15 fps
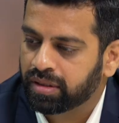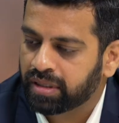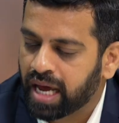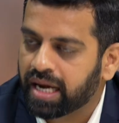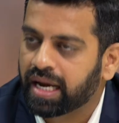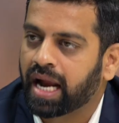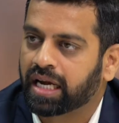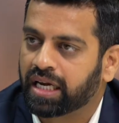
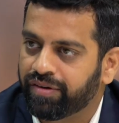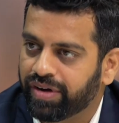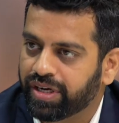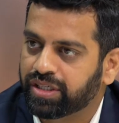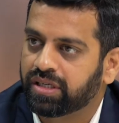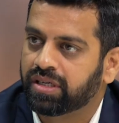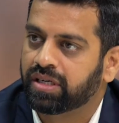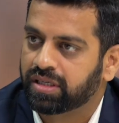that
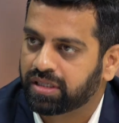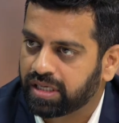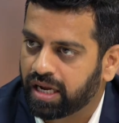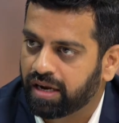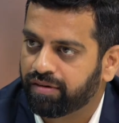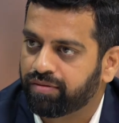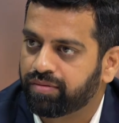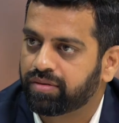activation
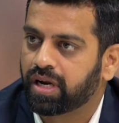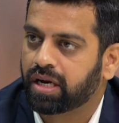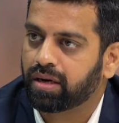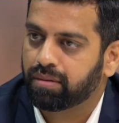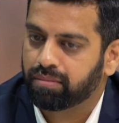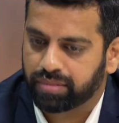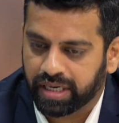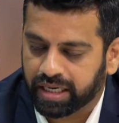itself
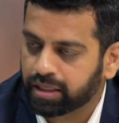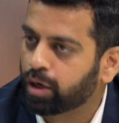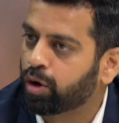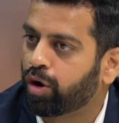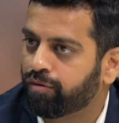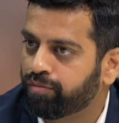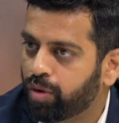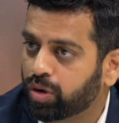ticked a
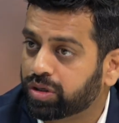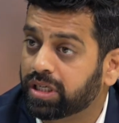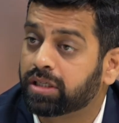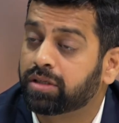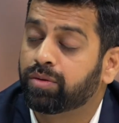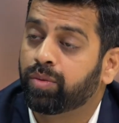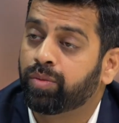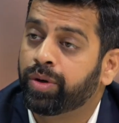lot of
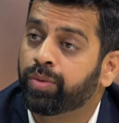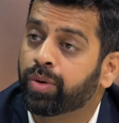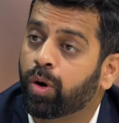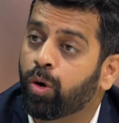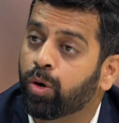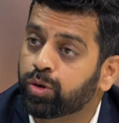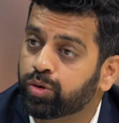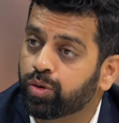boxes. We were
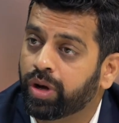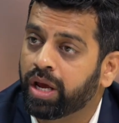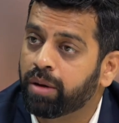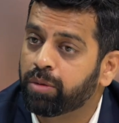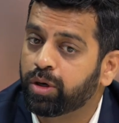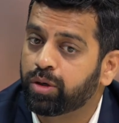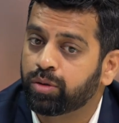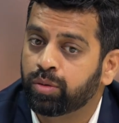also
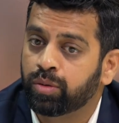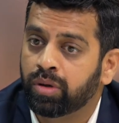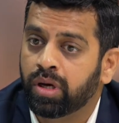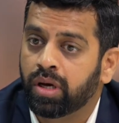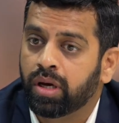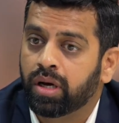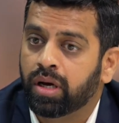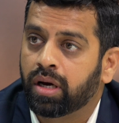able to
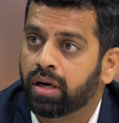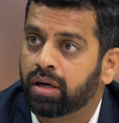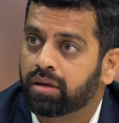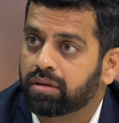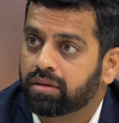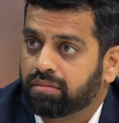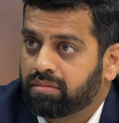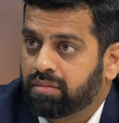
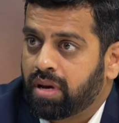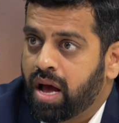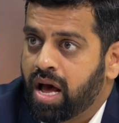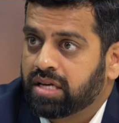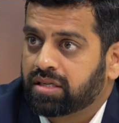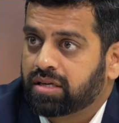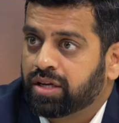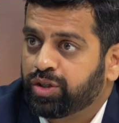
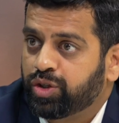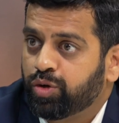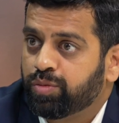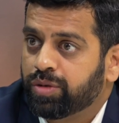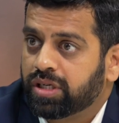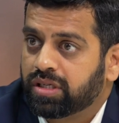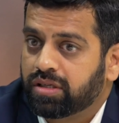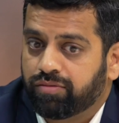ask
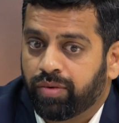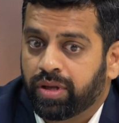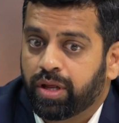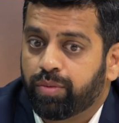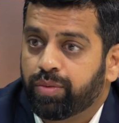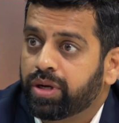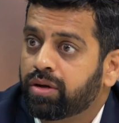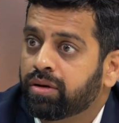consumers
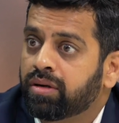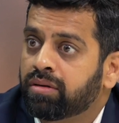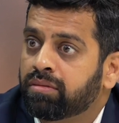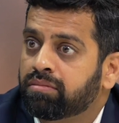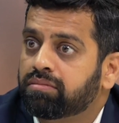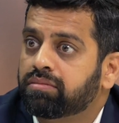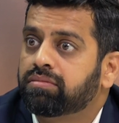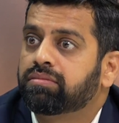whether we
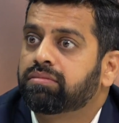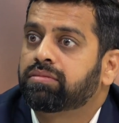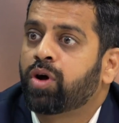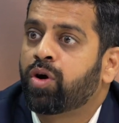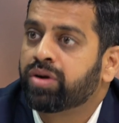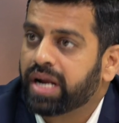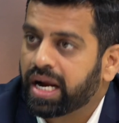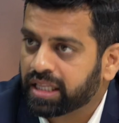can
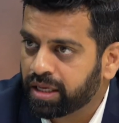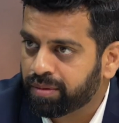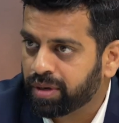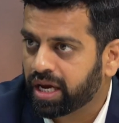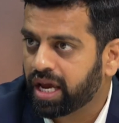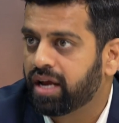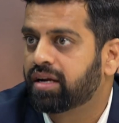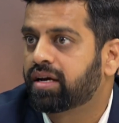contact them
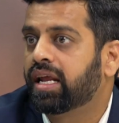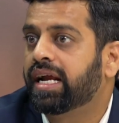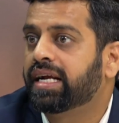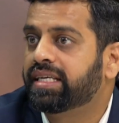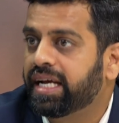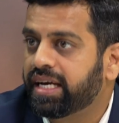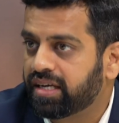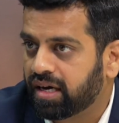again,
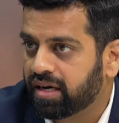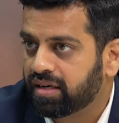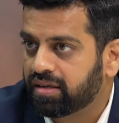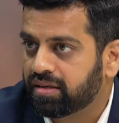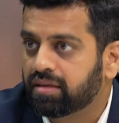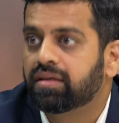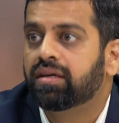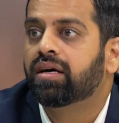collect data.
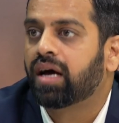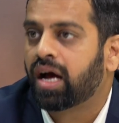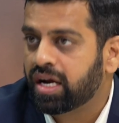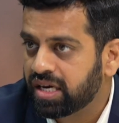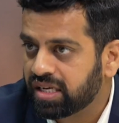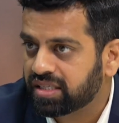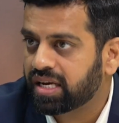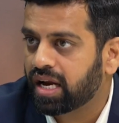
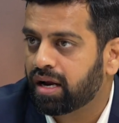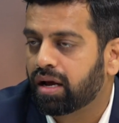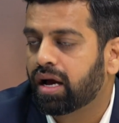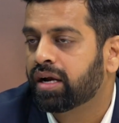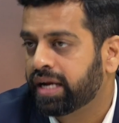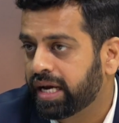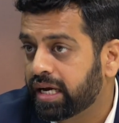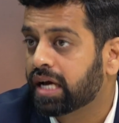Understand
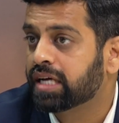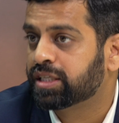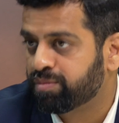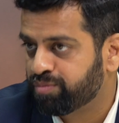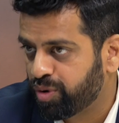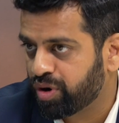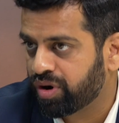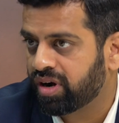data is
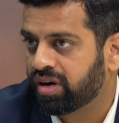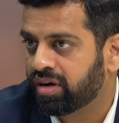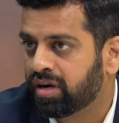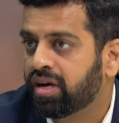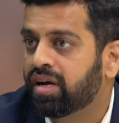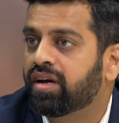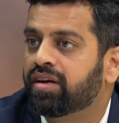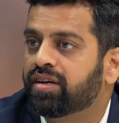important
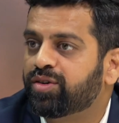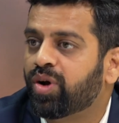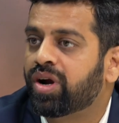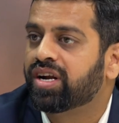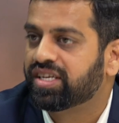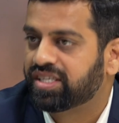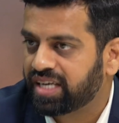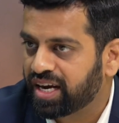to
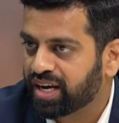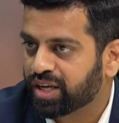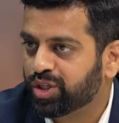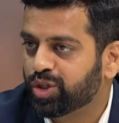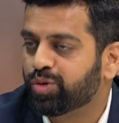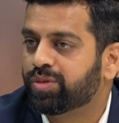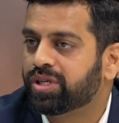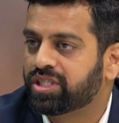understand
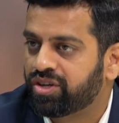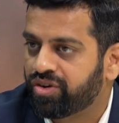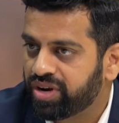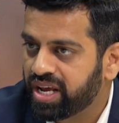consumers and